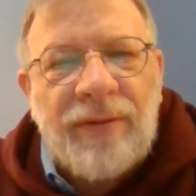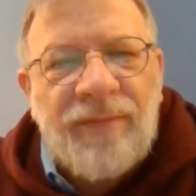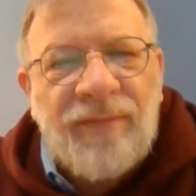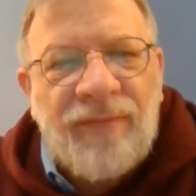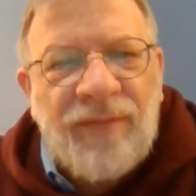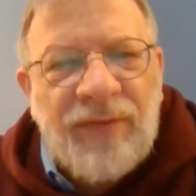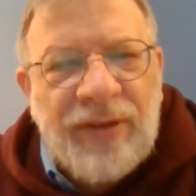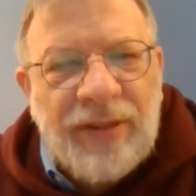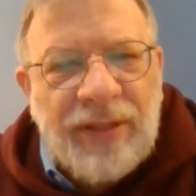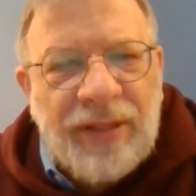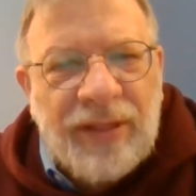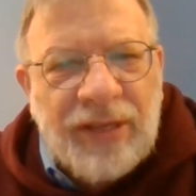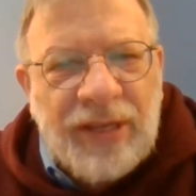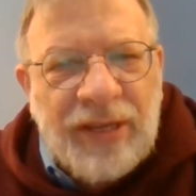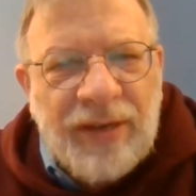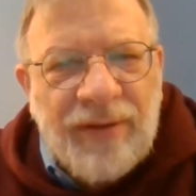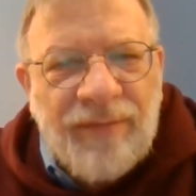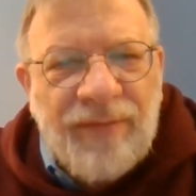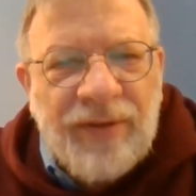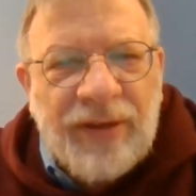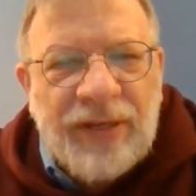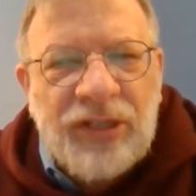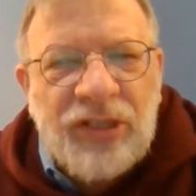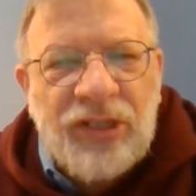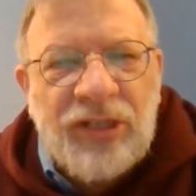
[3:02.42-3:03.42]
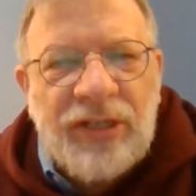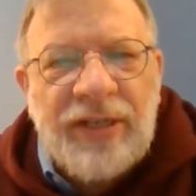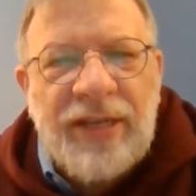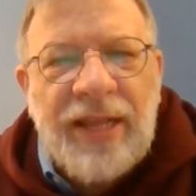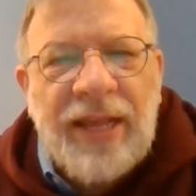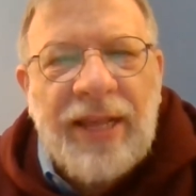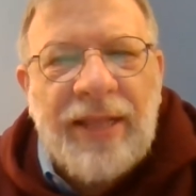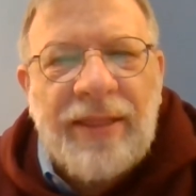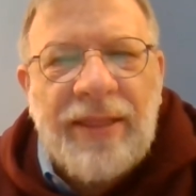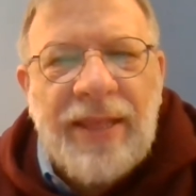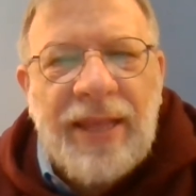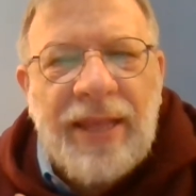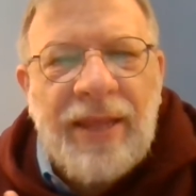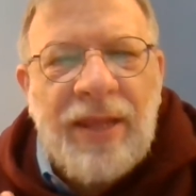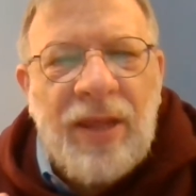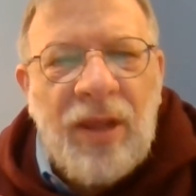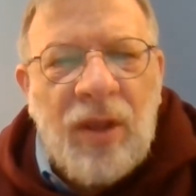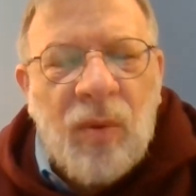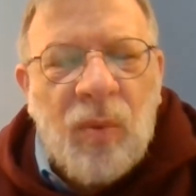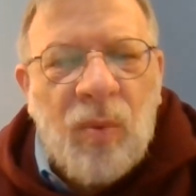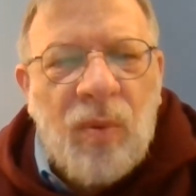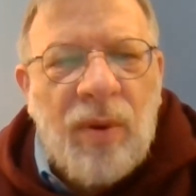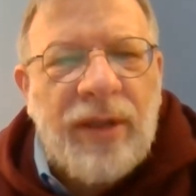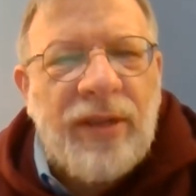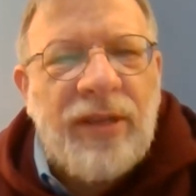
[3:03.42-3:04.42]
feel a conviction and they
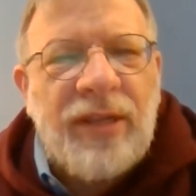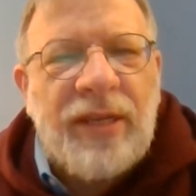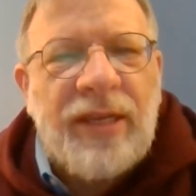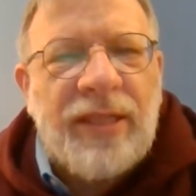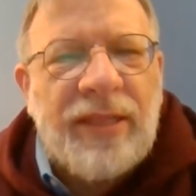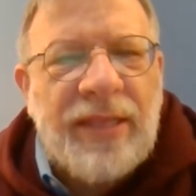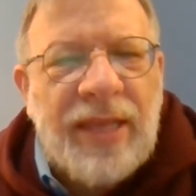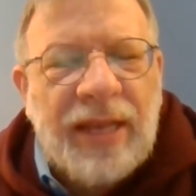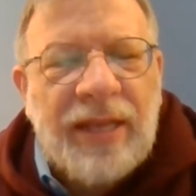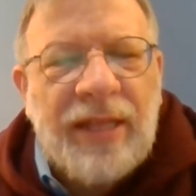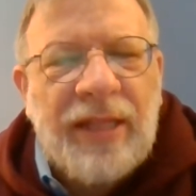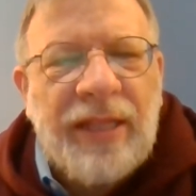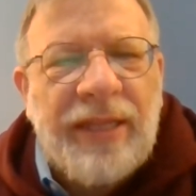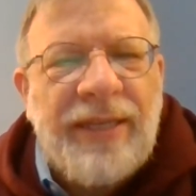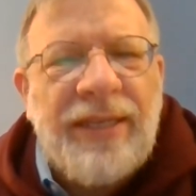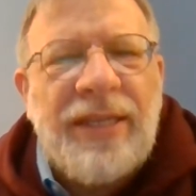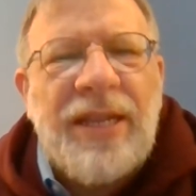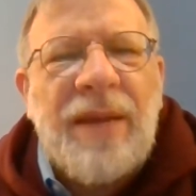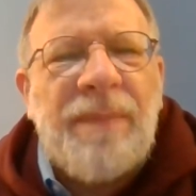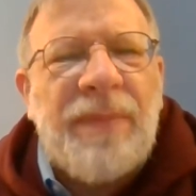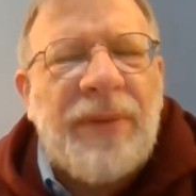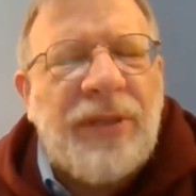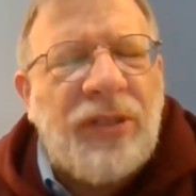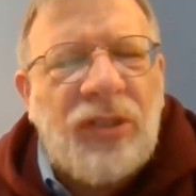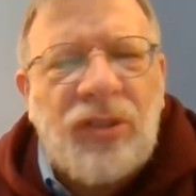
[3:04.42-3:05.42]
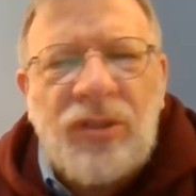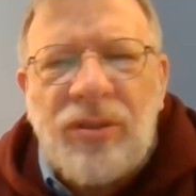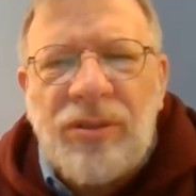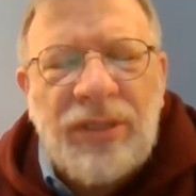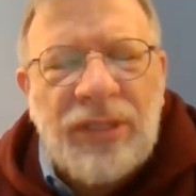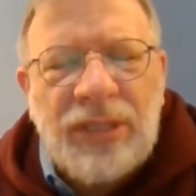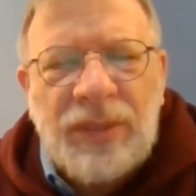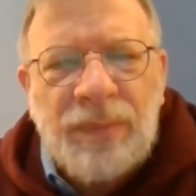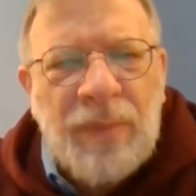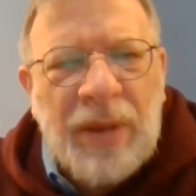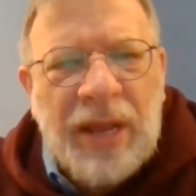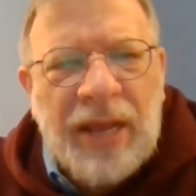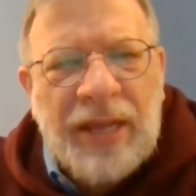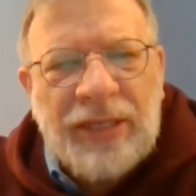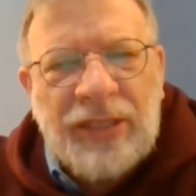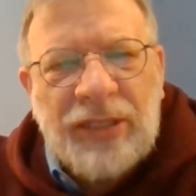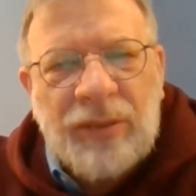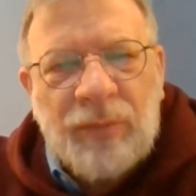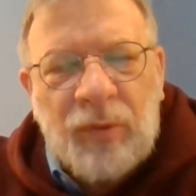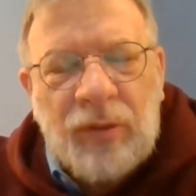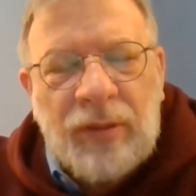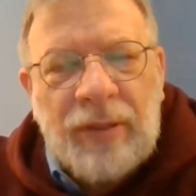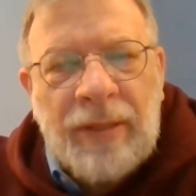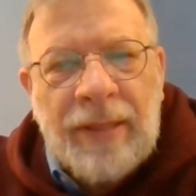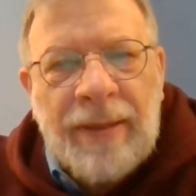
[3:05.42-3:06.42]
want to get that cleaned up as soon as
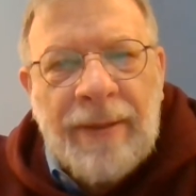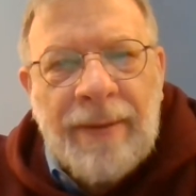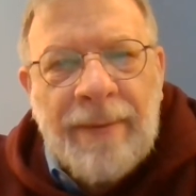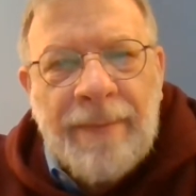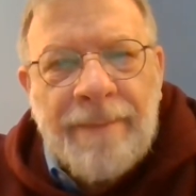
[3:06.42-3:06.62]
possible.